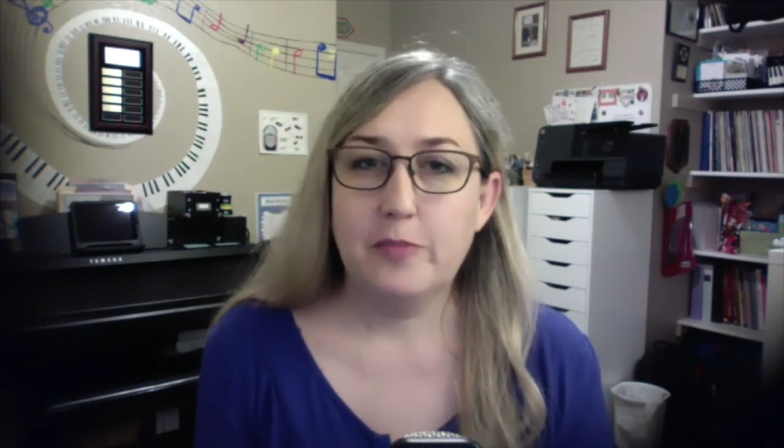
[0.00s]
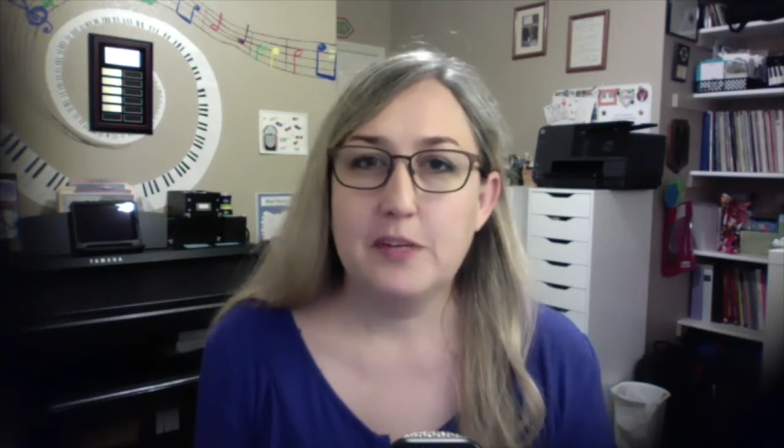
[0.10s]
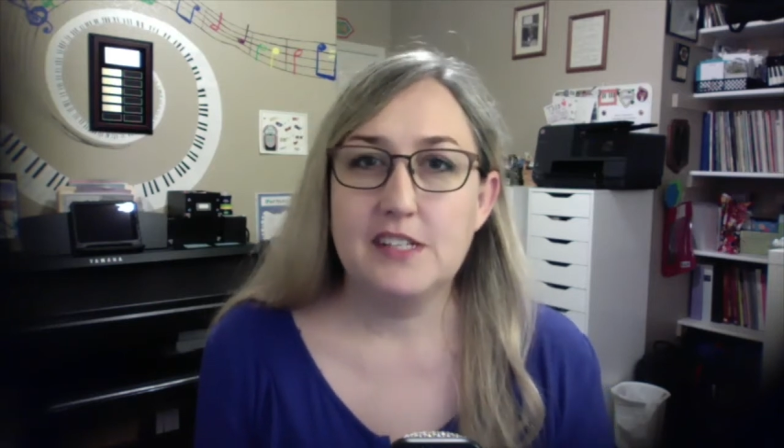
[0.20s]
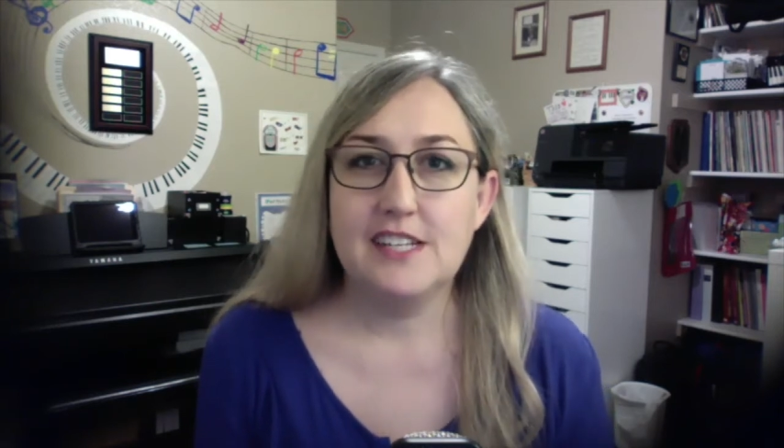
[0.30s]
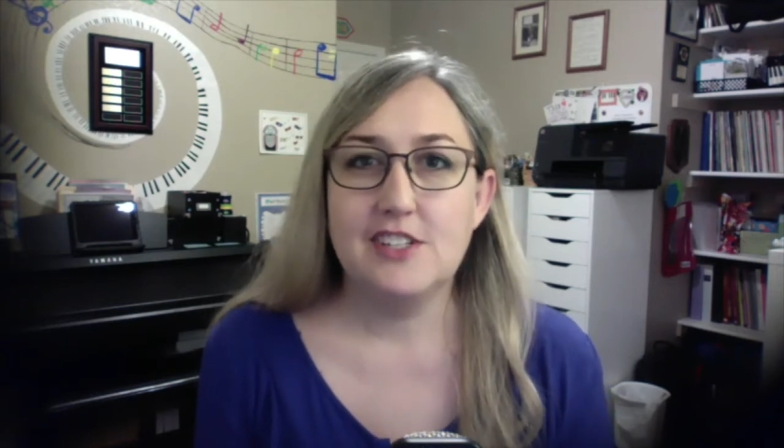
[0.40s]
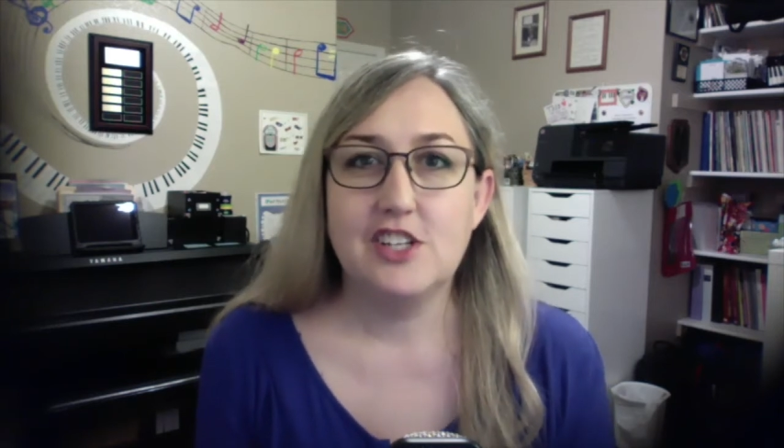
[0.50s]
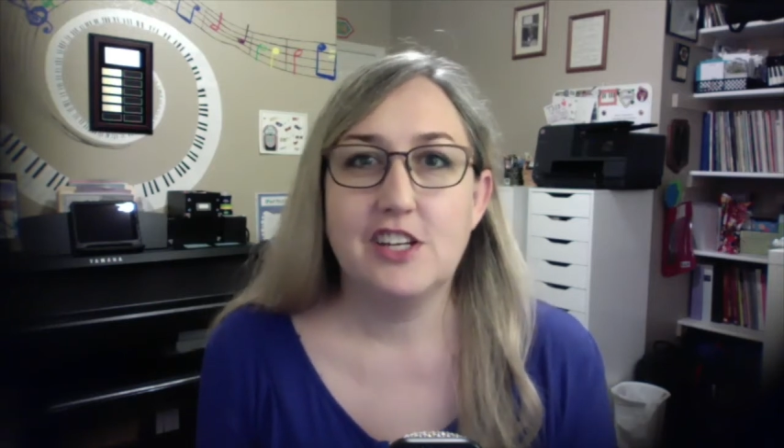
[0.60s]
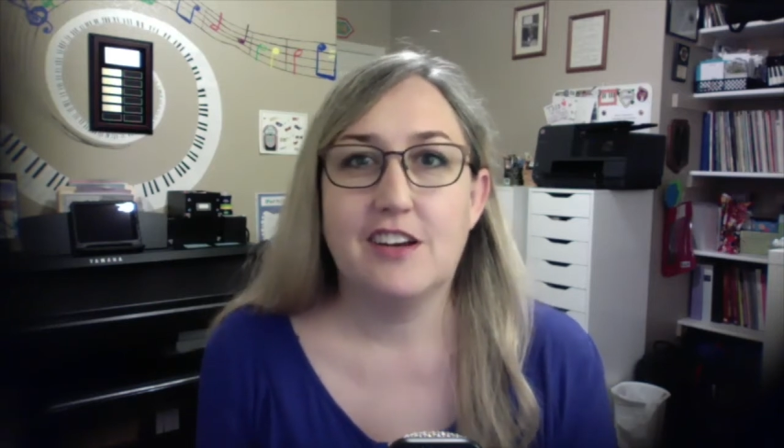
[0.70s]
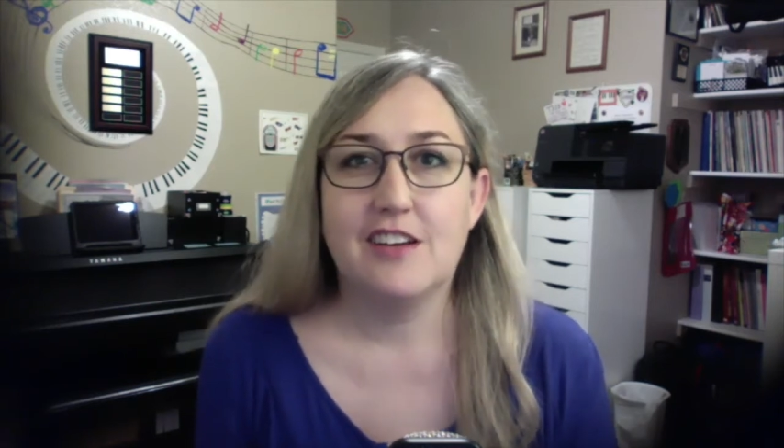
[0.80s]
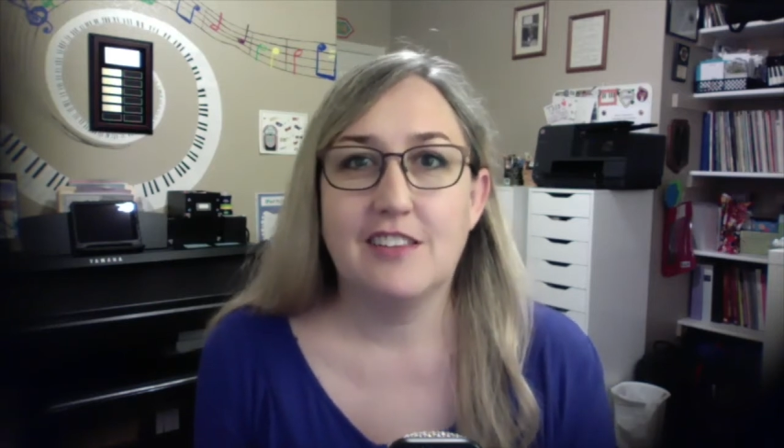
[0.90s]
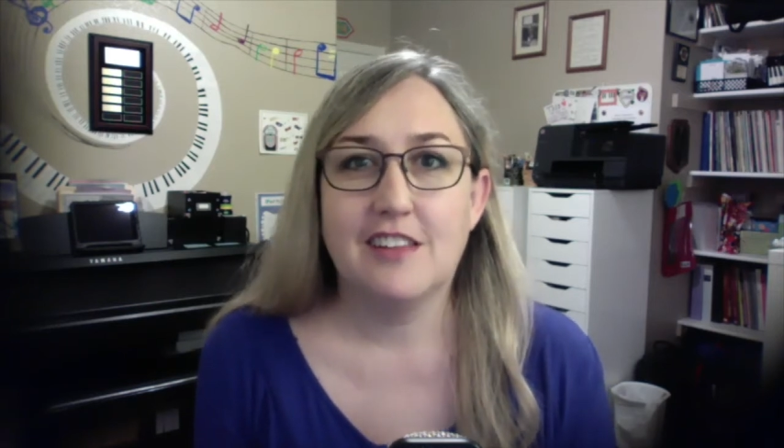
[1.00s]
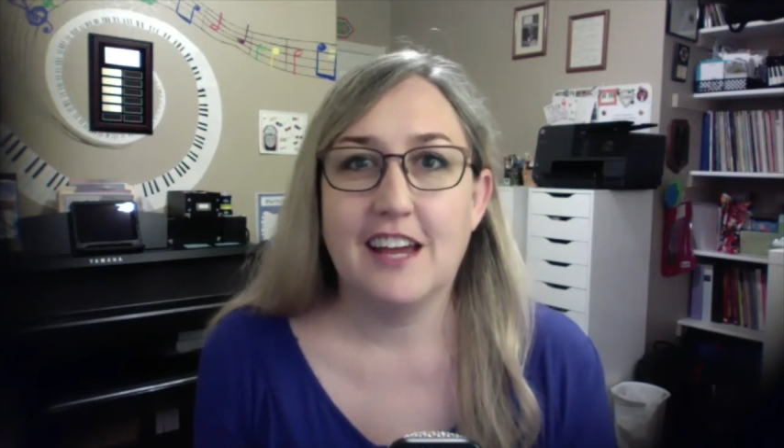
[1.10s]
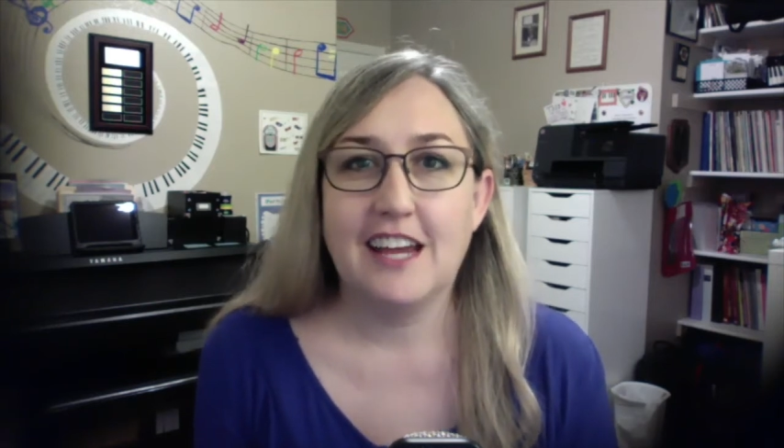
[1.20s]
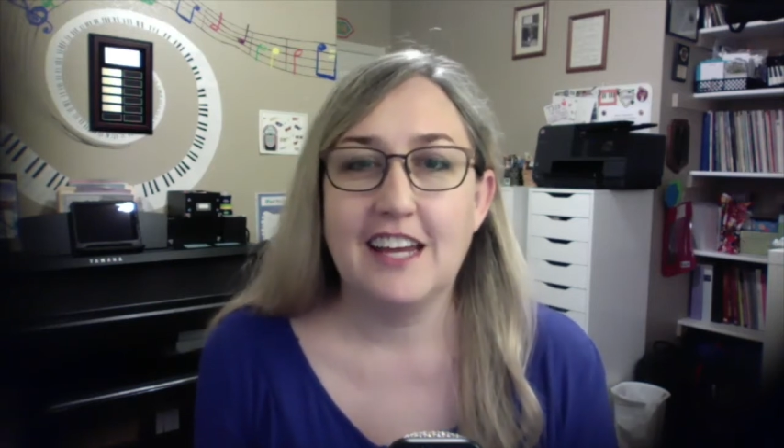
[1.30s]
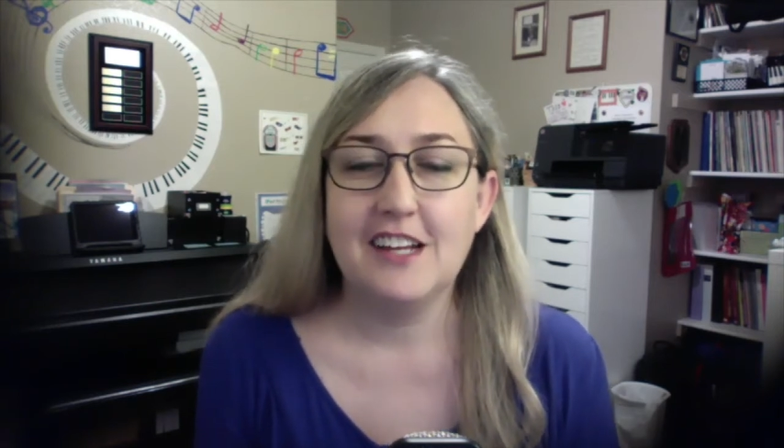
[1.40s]
been teaching
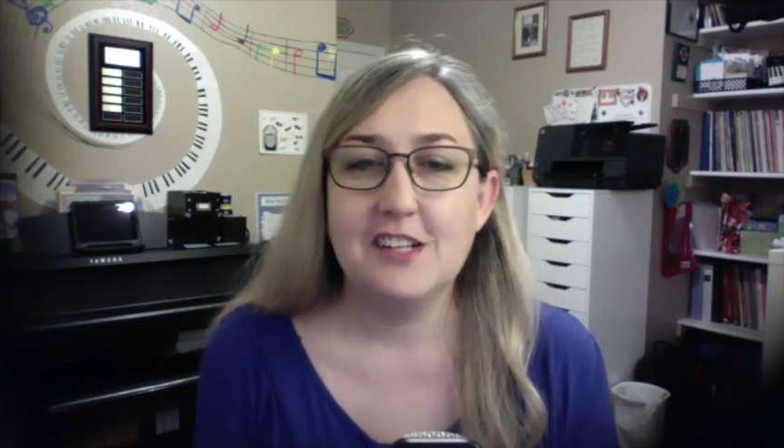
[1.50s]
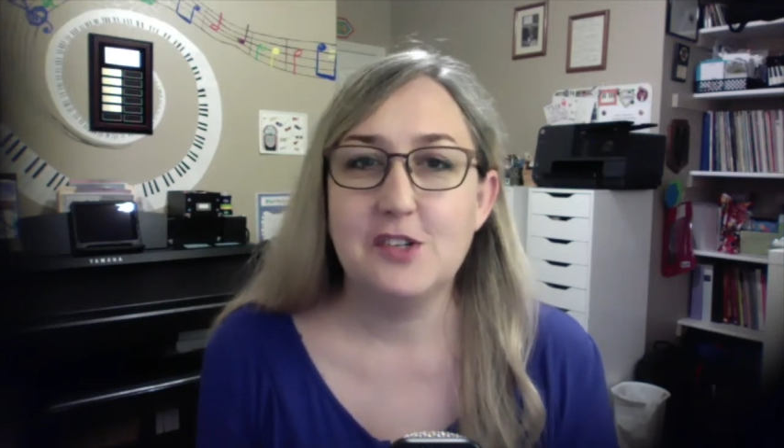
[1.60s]
online